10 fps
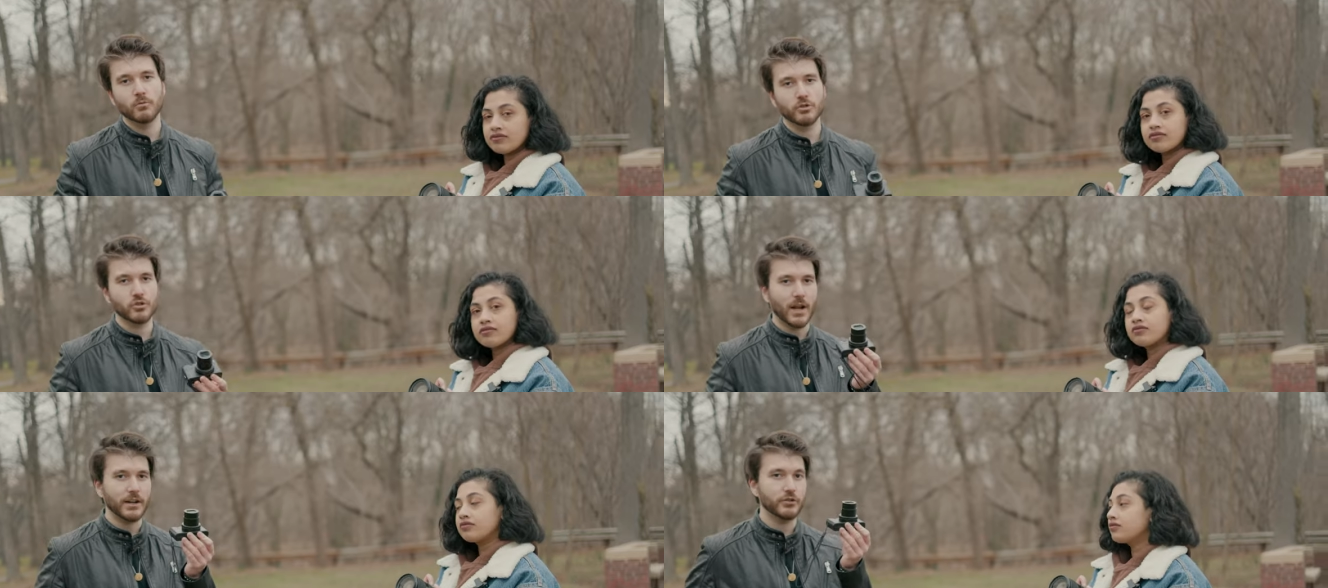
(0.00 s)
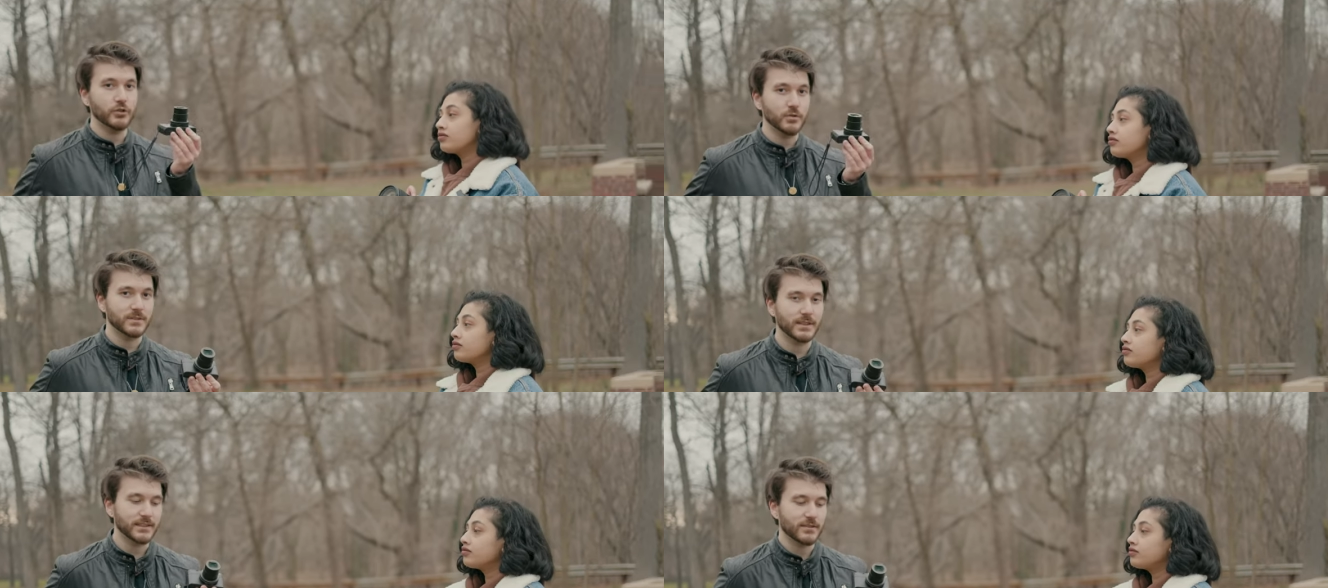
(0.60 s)
Speaker 1: would you rather
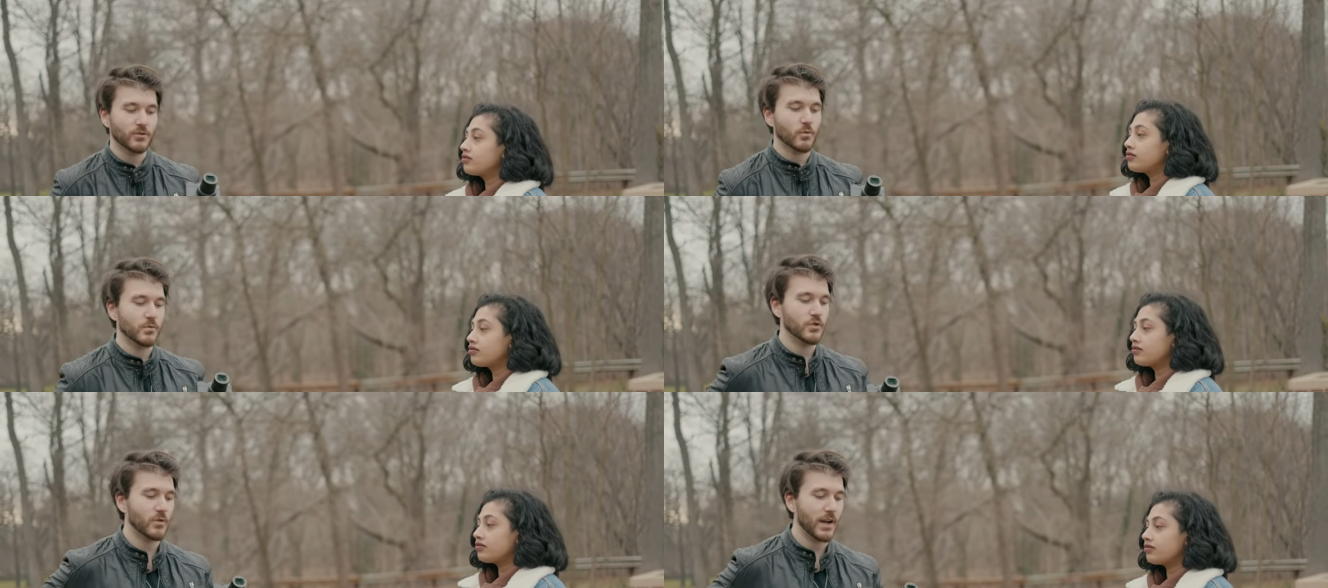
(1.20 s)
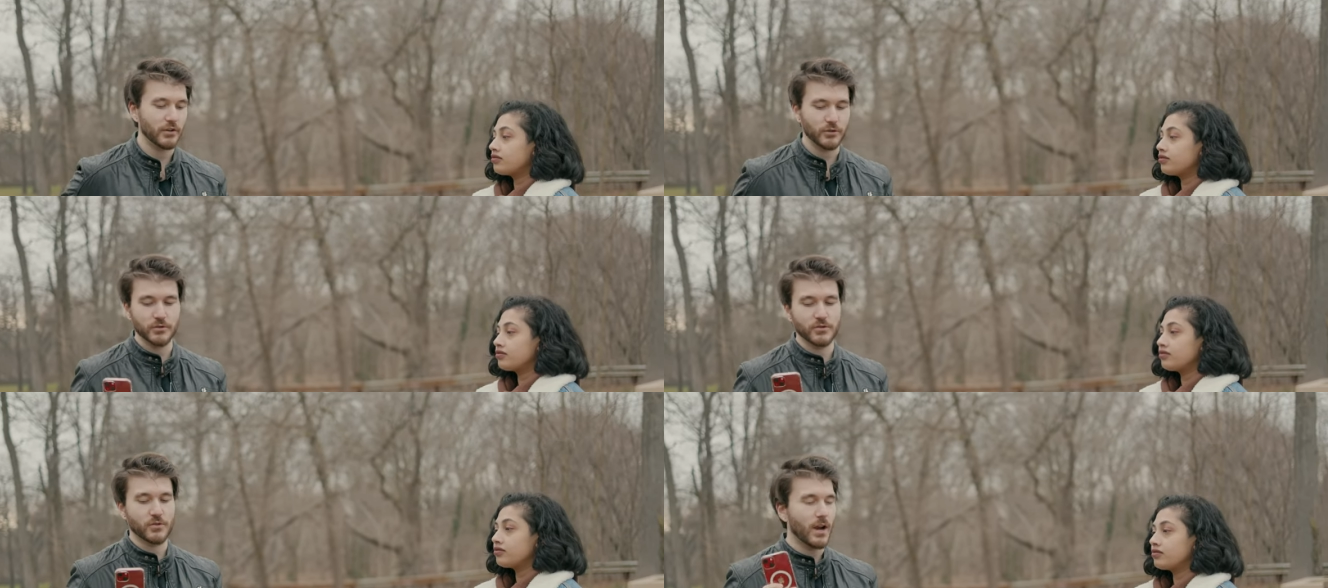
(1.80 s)
use this or would you rather
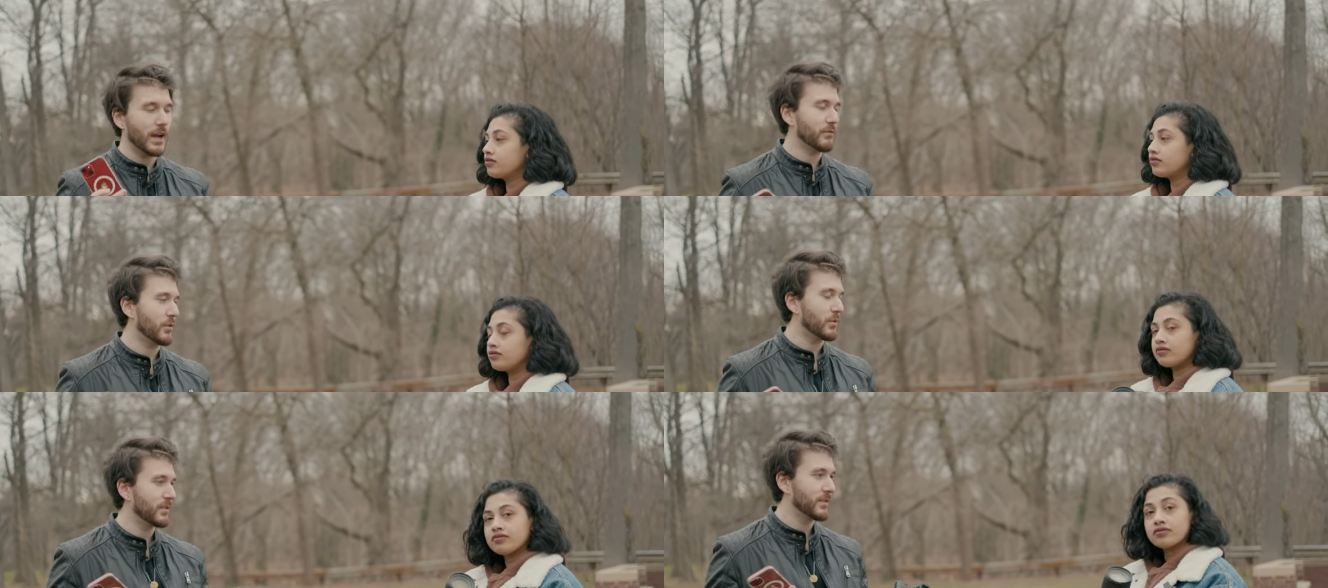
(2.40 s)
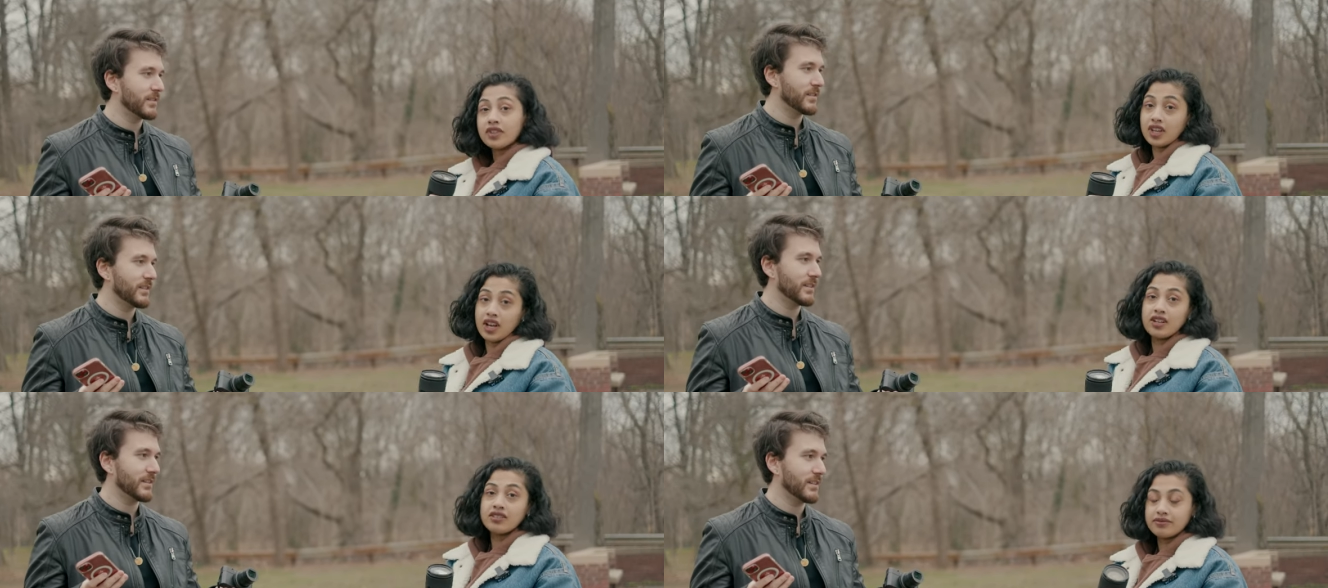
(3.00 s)
use your iPhone? Yeah.
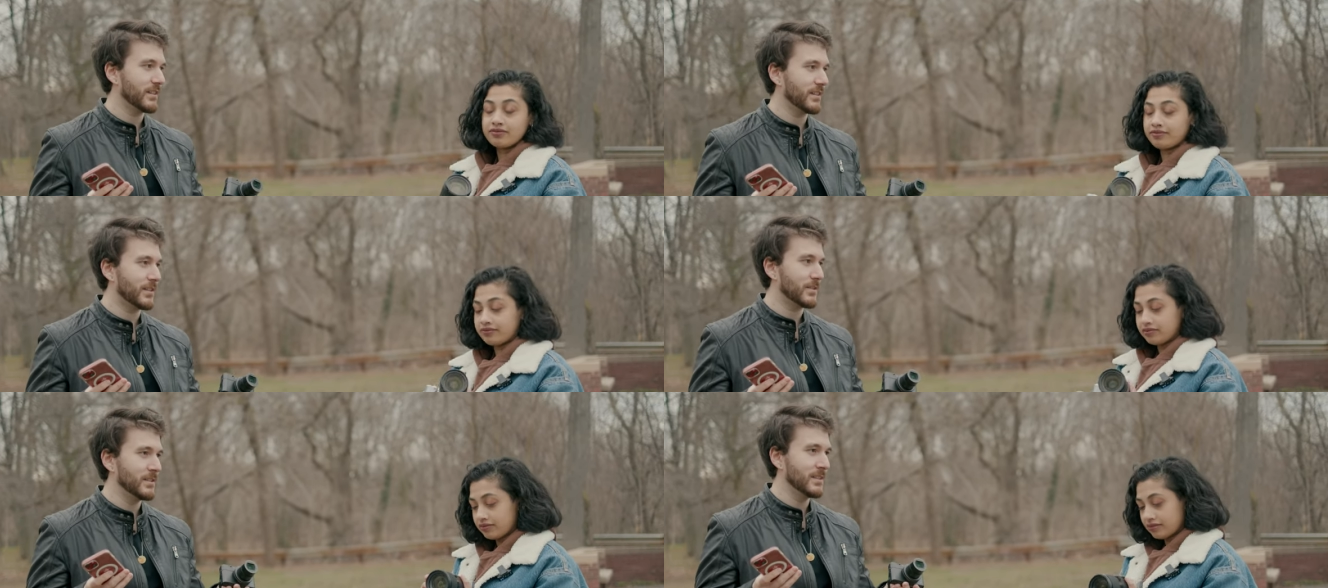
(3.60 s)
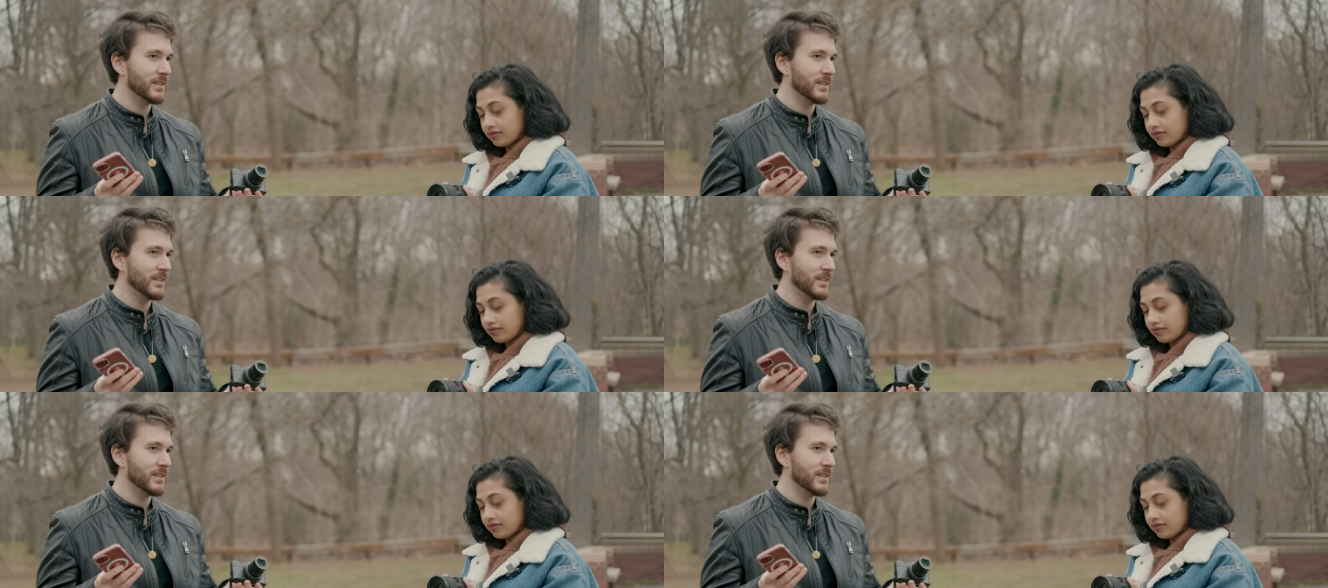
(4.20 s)
You know?